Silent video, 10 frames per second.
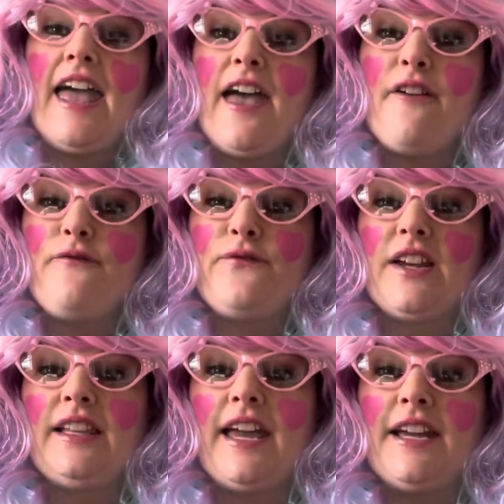
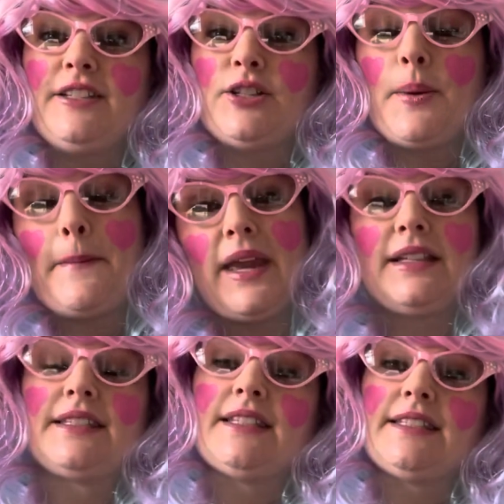Every letter
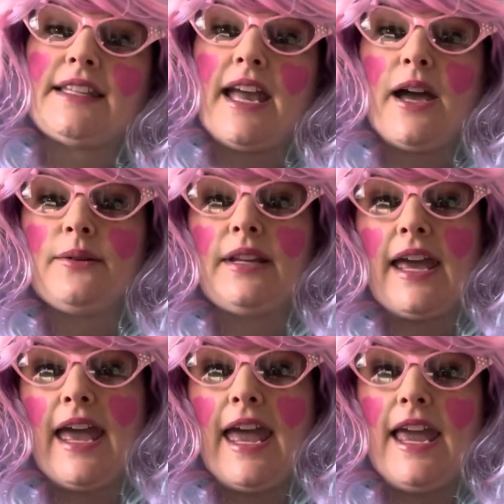makes a sound.
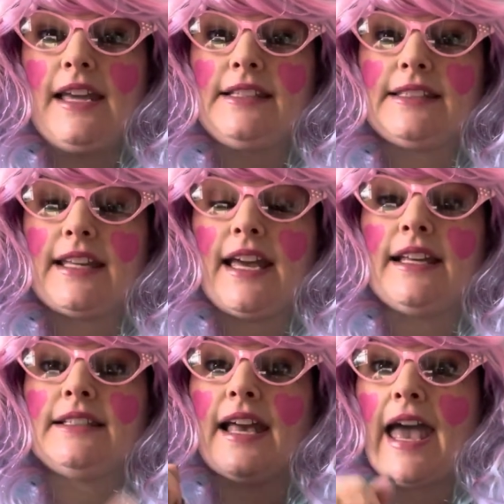A
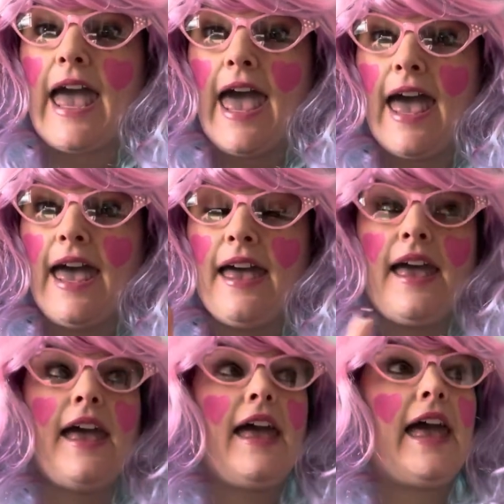says A
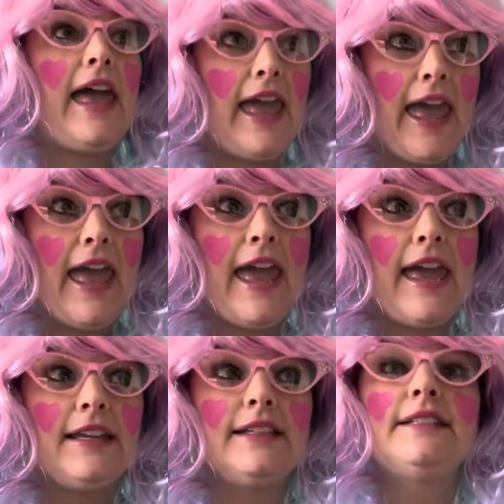
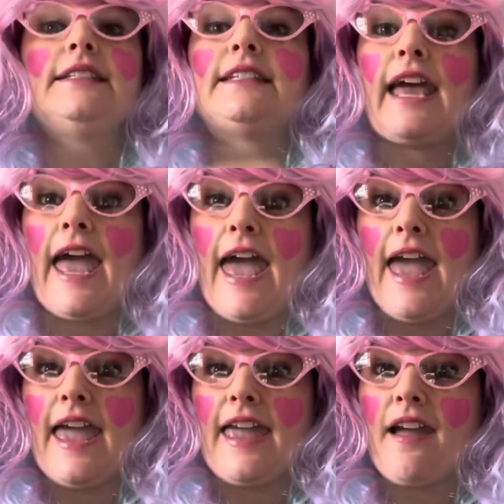and
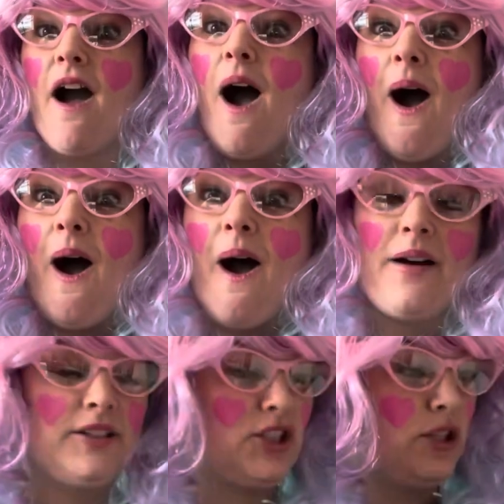A.
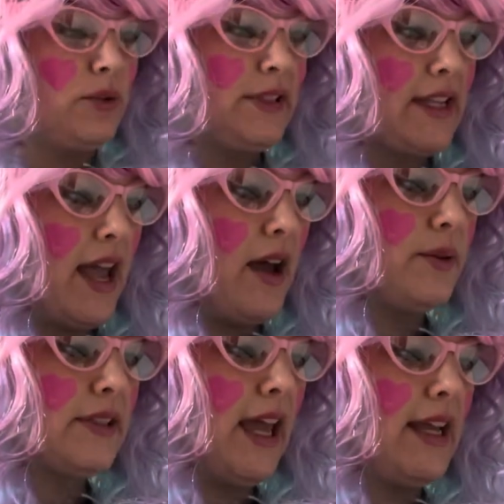Two
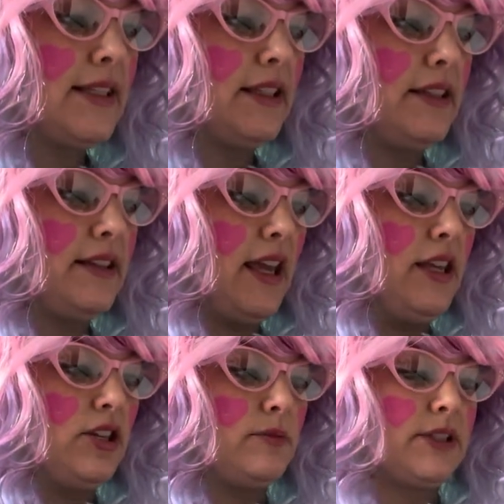sounds. Excellent.
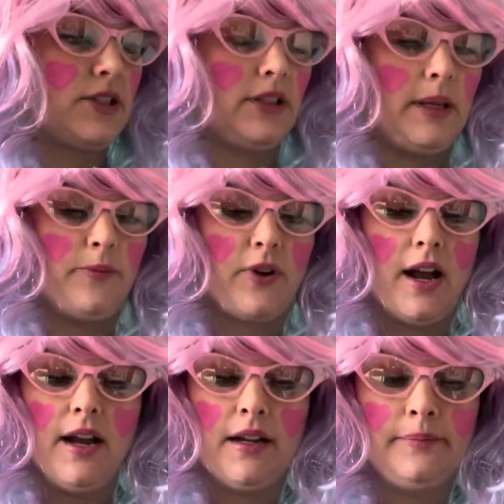Thank you, Mr. Leapfrog.